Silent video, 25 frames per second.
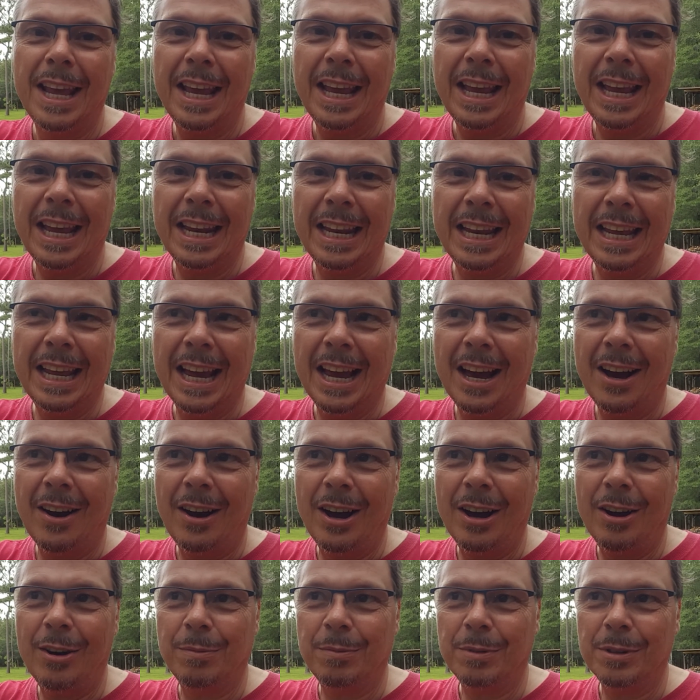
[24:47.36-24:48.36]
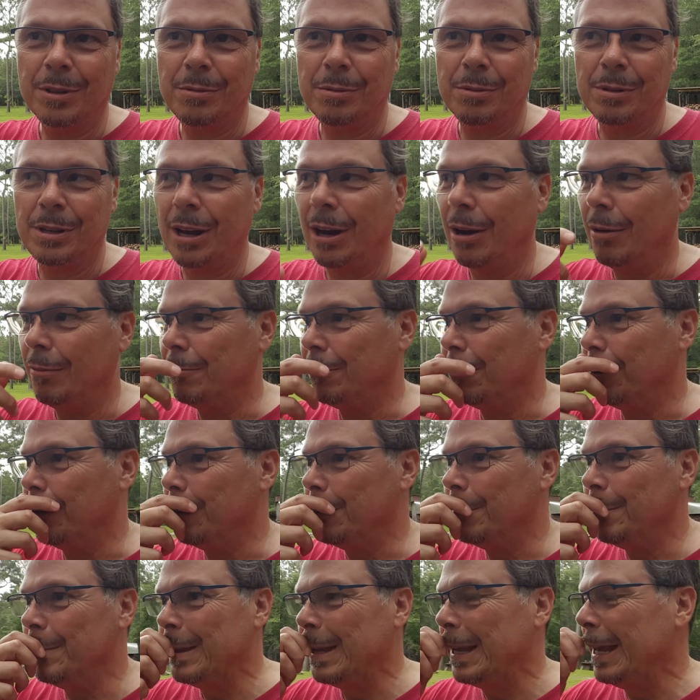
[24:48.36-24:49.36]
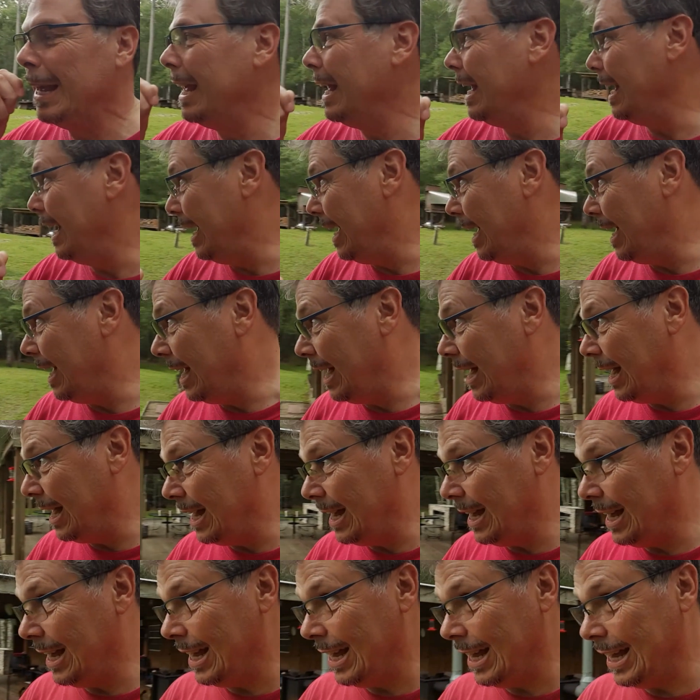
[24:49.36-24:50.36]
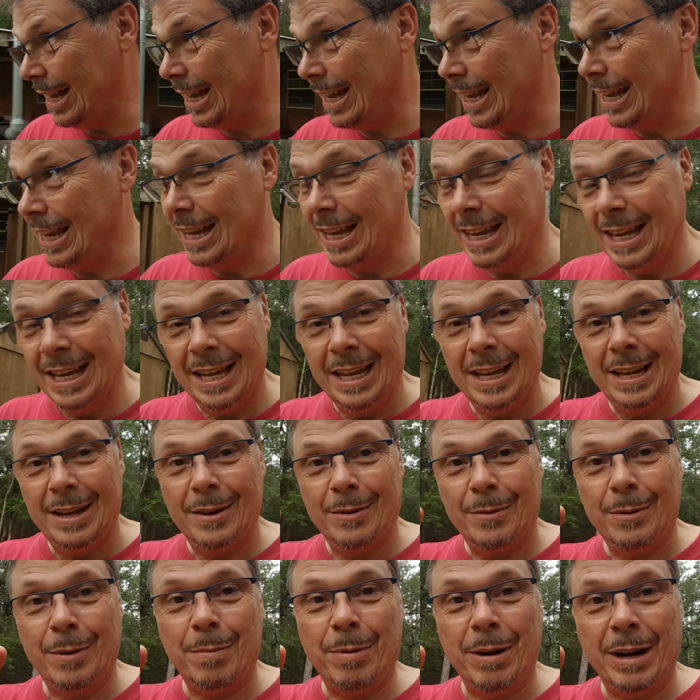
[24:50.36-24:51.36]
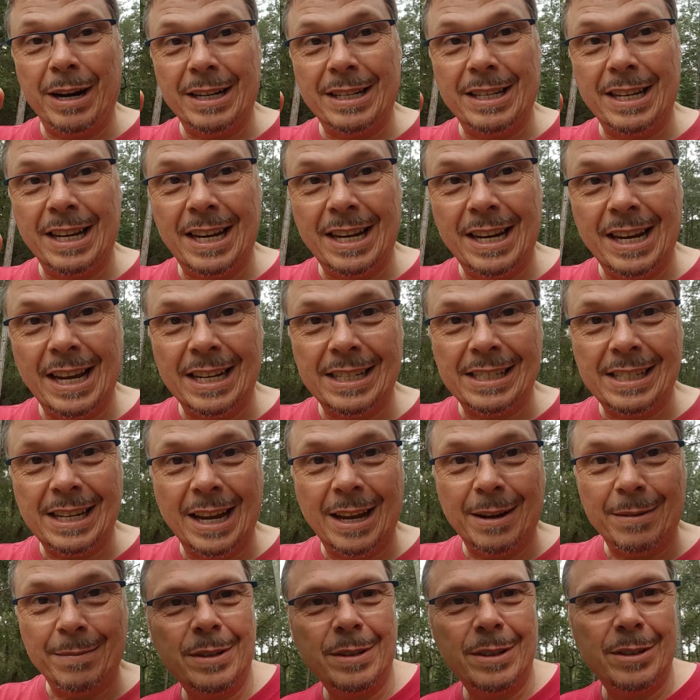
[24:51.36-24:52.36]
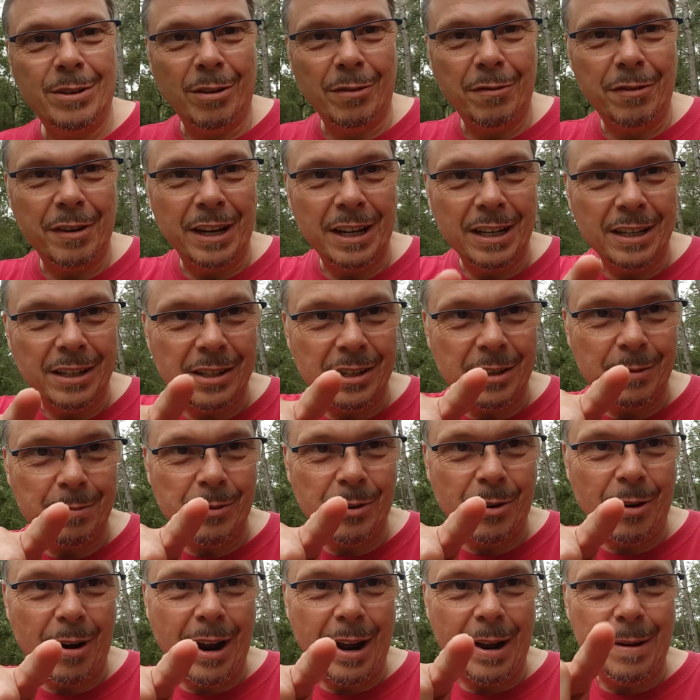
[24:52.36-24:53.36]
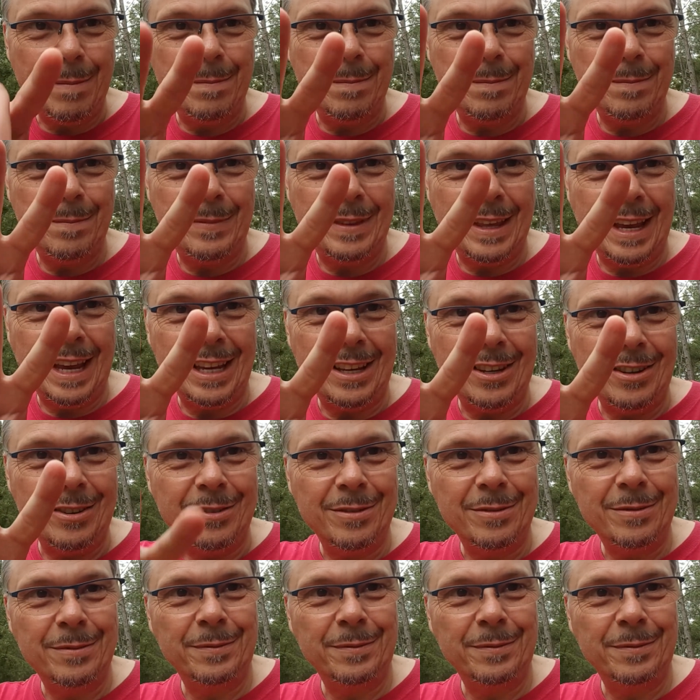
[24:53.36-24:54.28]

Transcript: Anyhow, I hope this was helpful. We'll bring it to you next time. Don't forget to subscribe. Thank you.